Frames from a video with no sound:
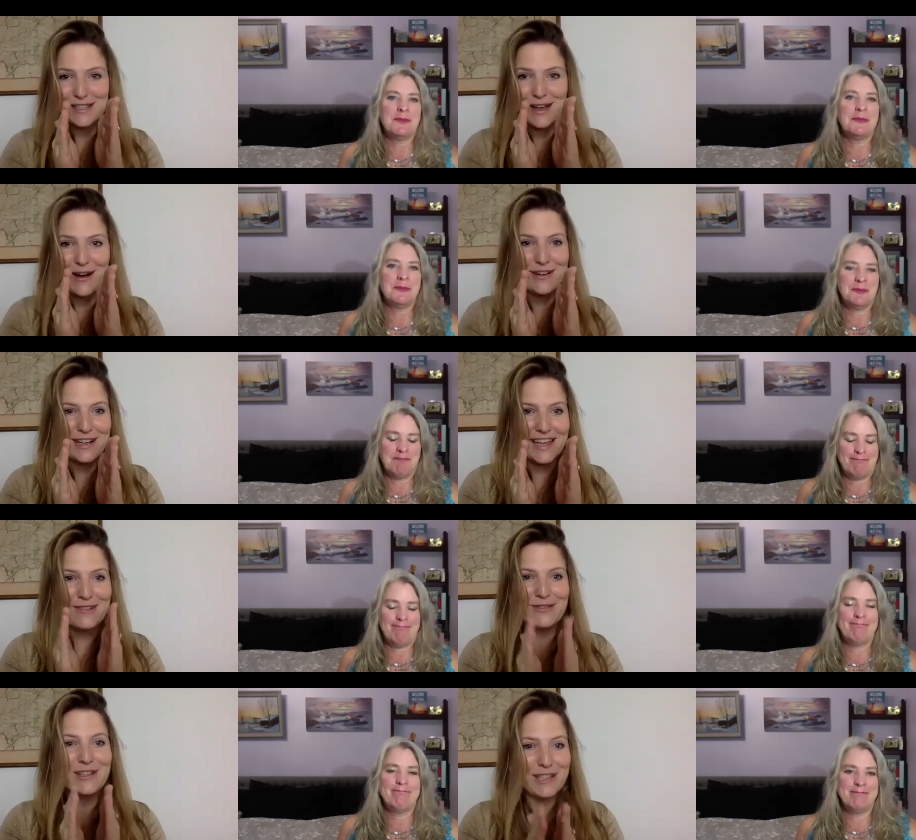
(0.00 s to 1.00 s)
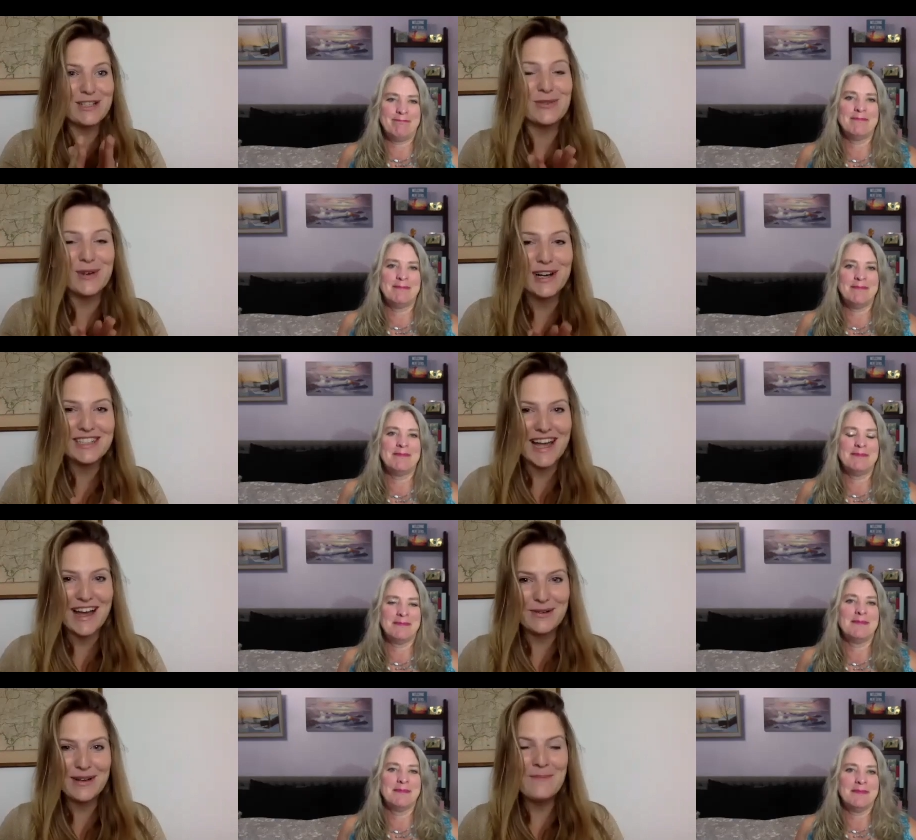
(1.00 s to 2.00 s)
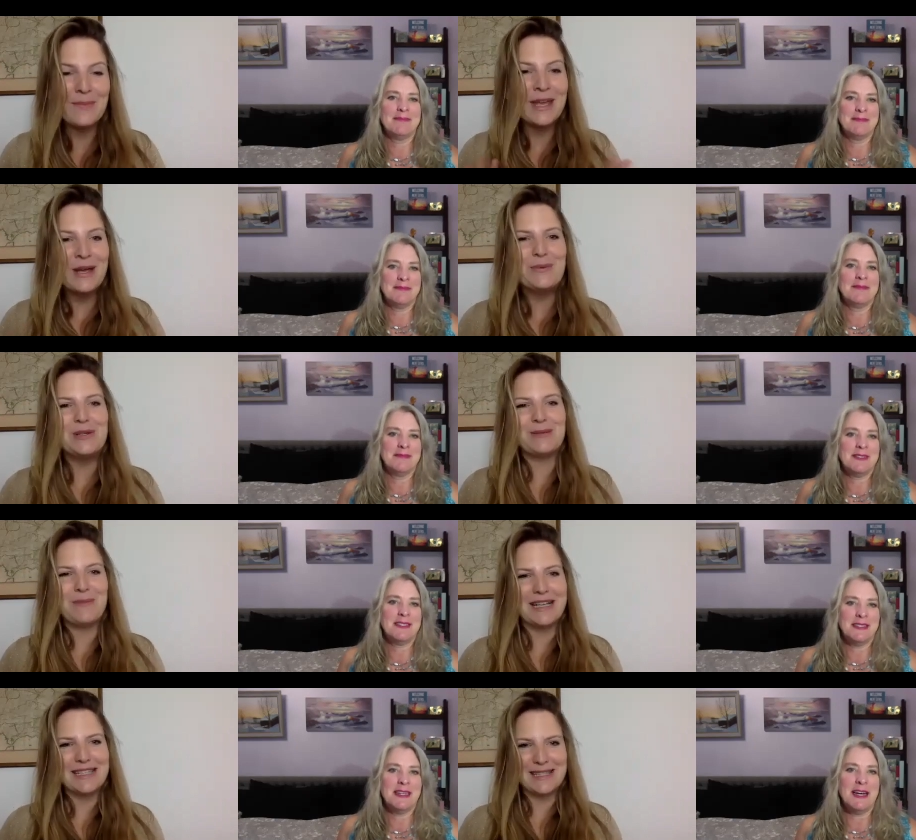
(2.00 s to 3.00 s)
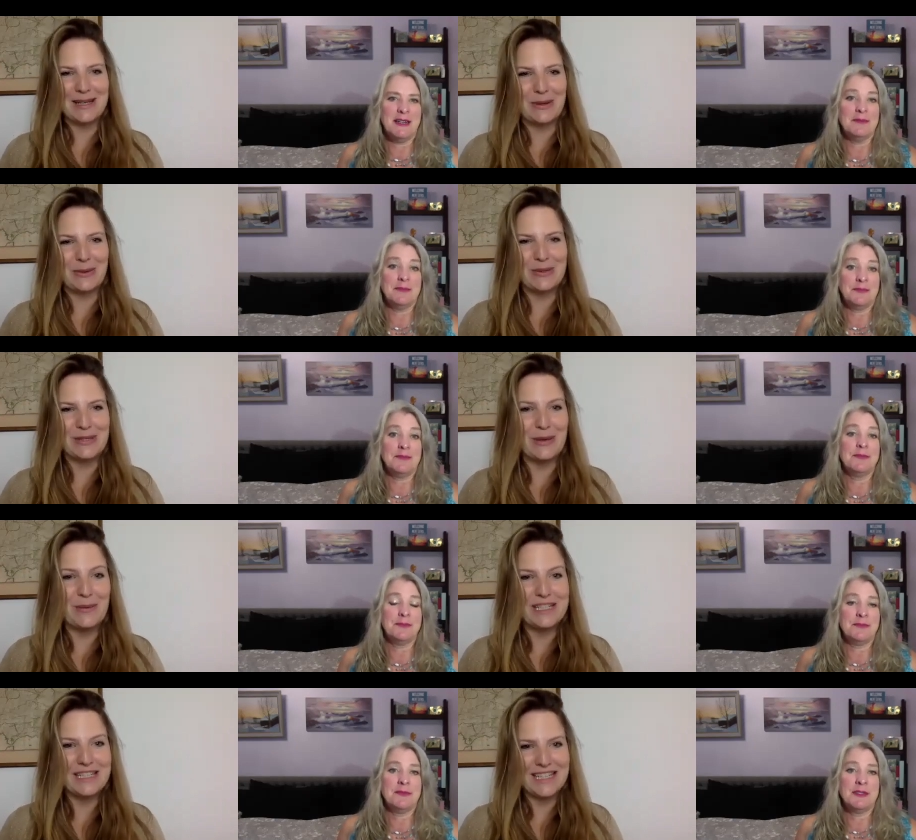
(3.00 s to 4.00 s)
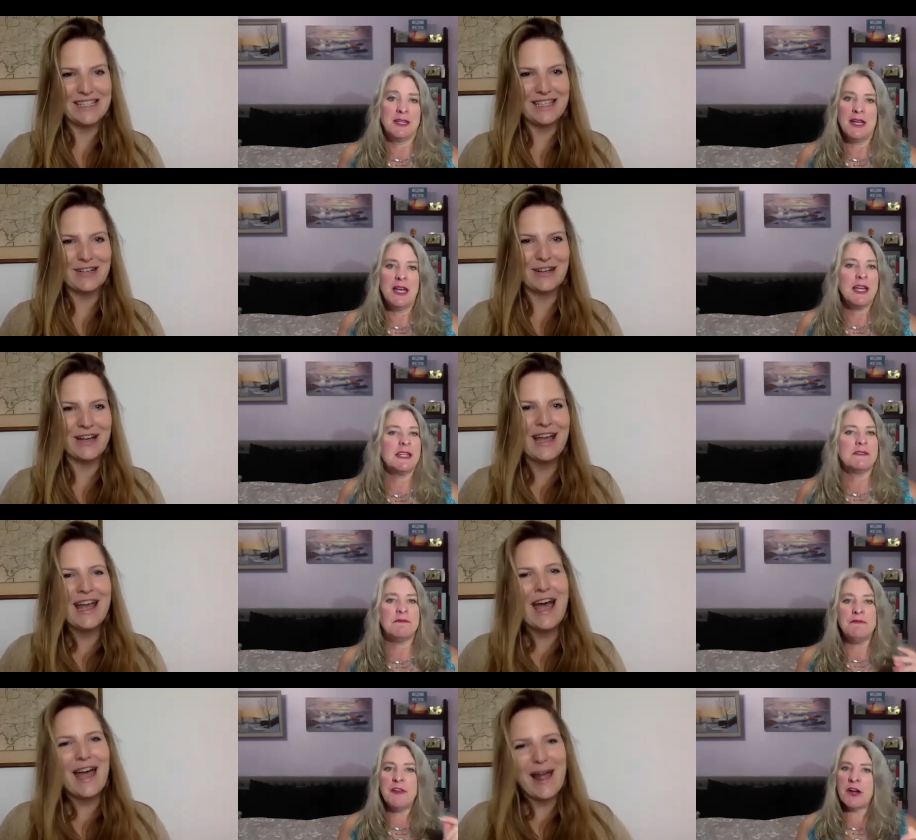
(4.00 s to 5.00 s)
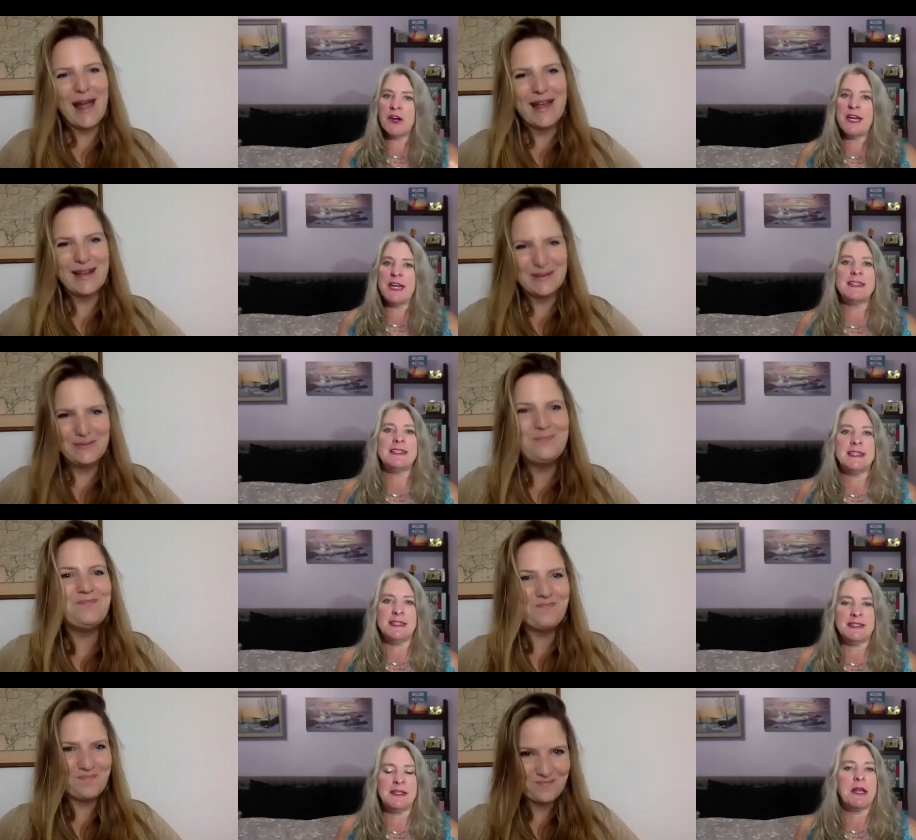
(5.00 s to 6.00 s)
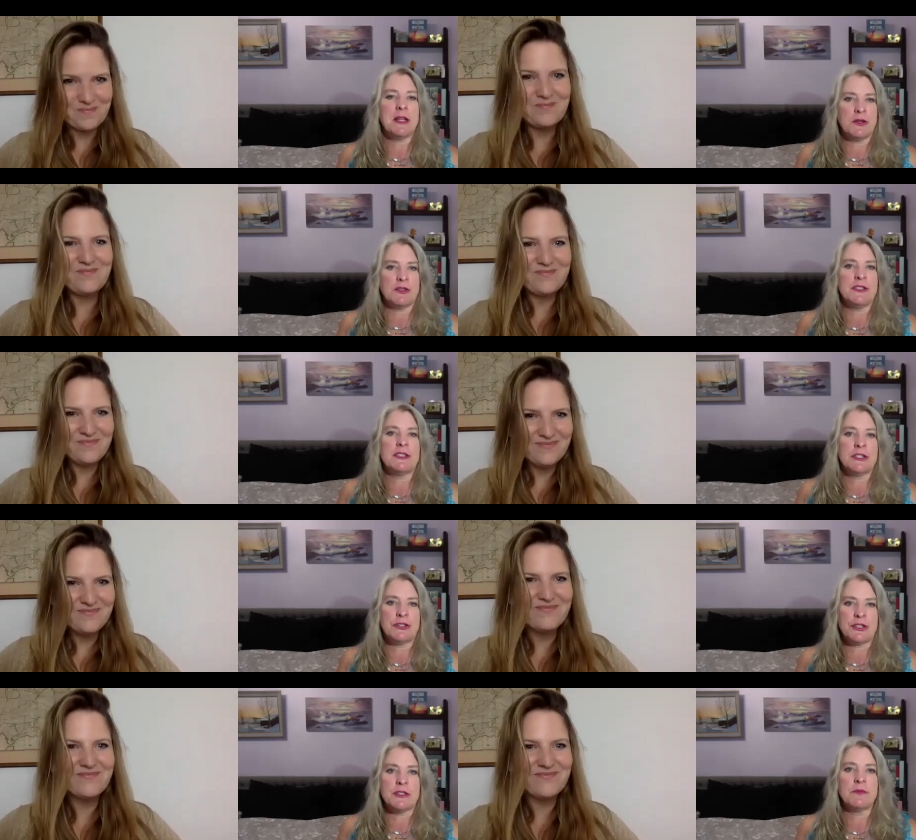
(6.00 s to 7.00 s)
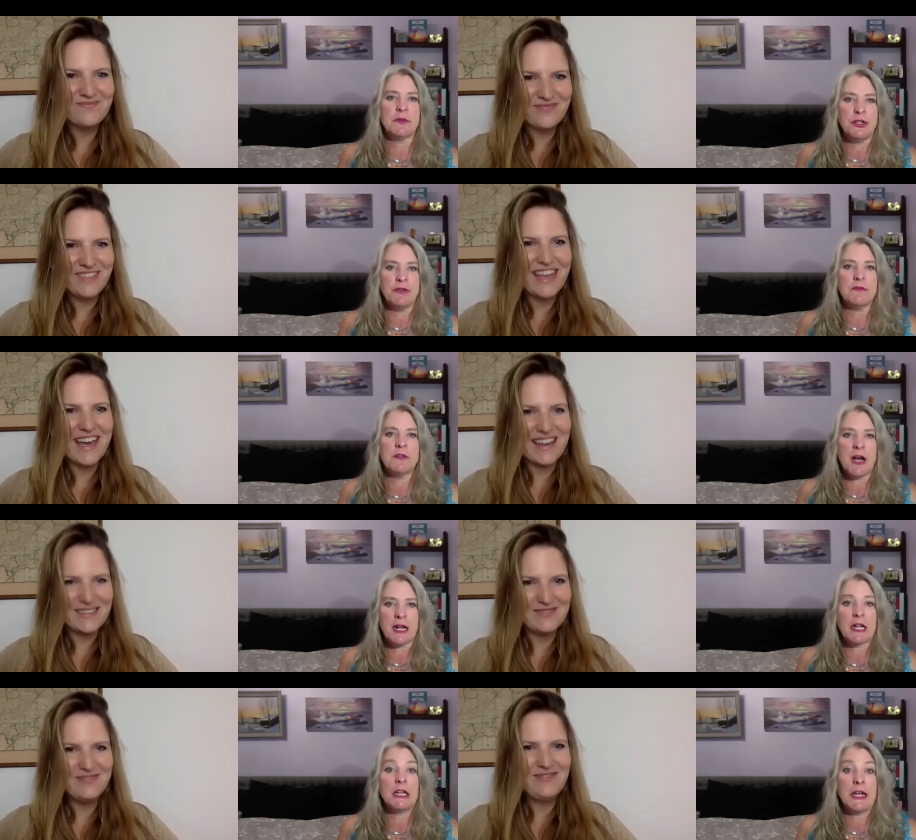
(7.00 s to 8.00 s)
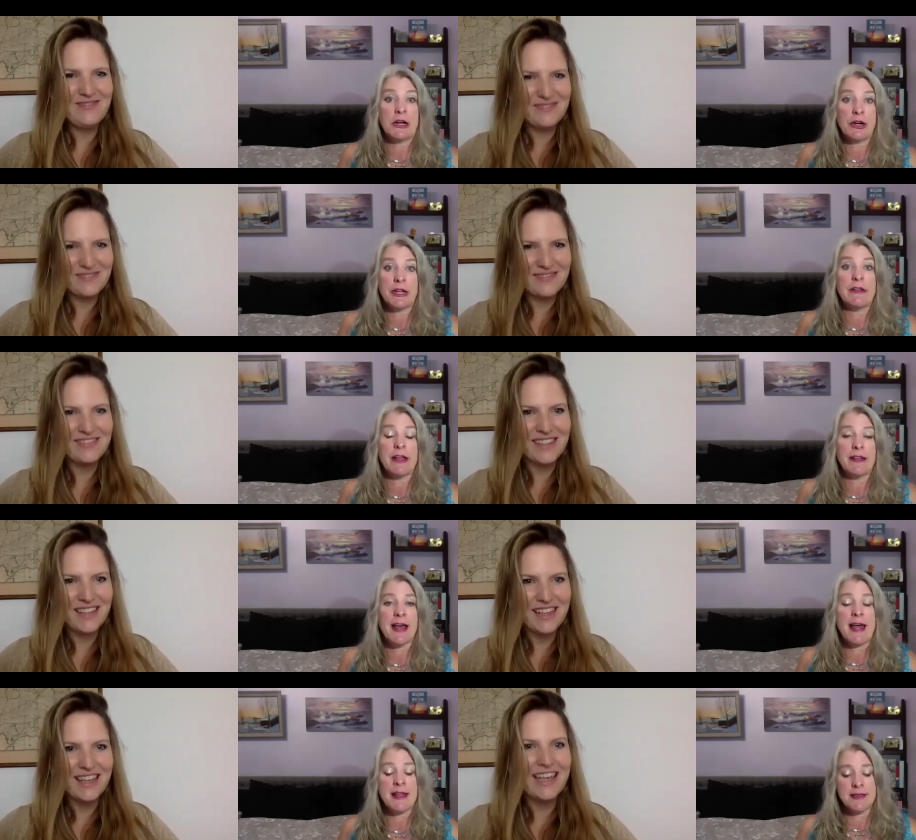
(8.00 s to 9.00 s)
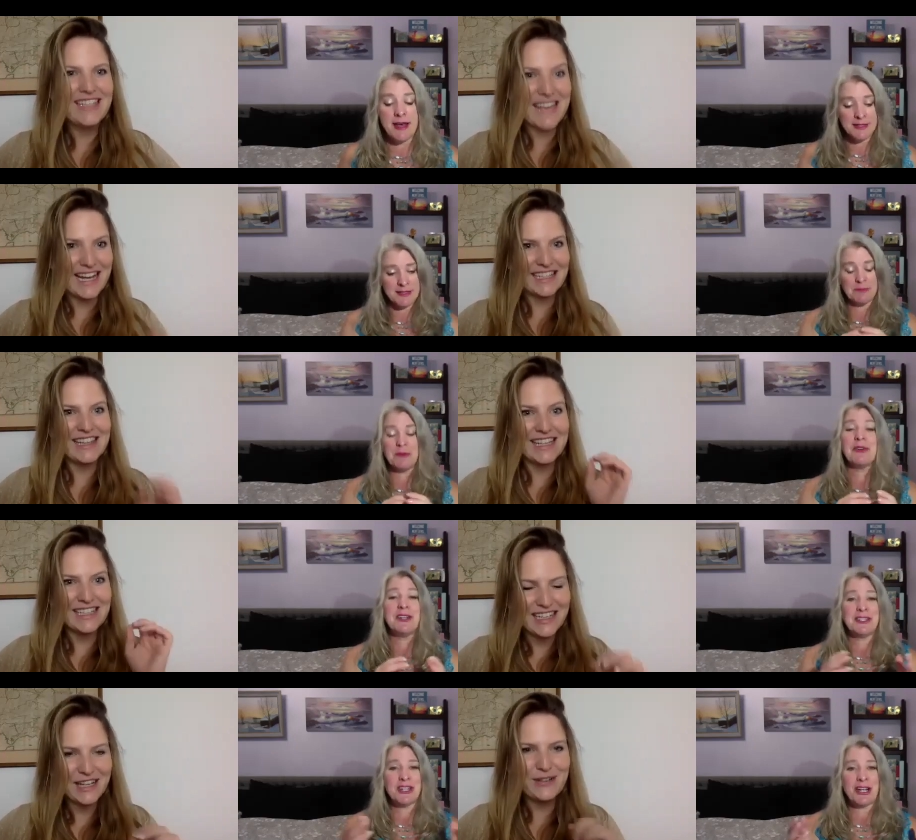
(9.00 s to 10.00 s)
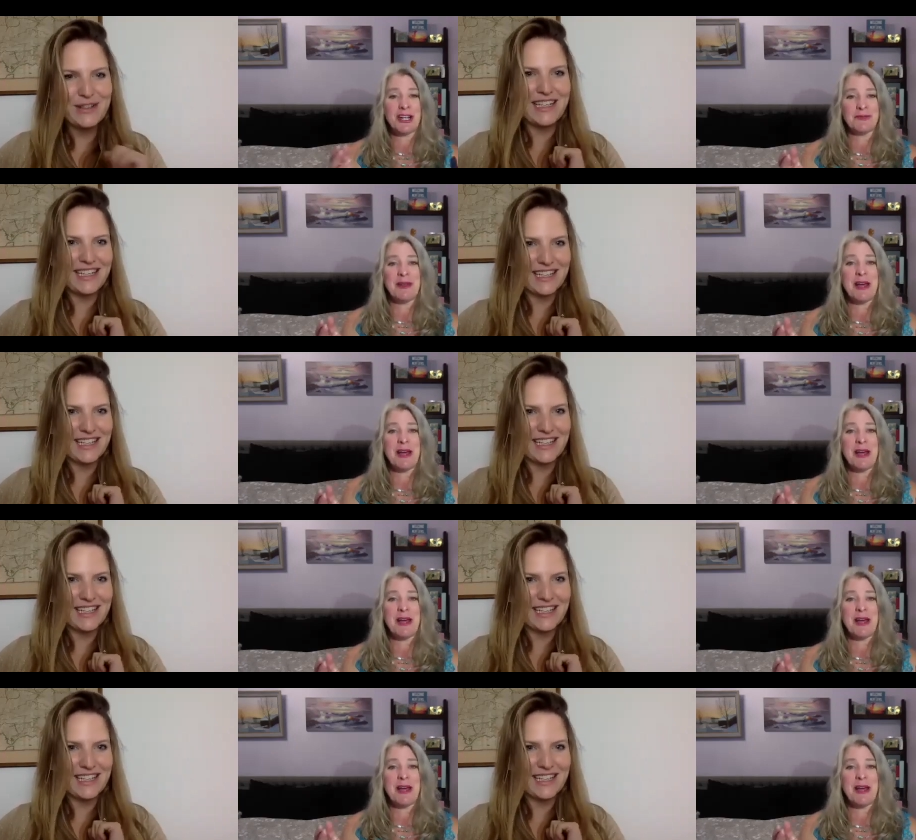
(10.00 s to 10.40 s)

Speaker 1: is already like really shrunk down which makes it so so much easier. It's very easy
Speaker 2: to make those decisions when you've yeah. got clarity like that, and that's exactly the clarity.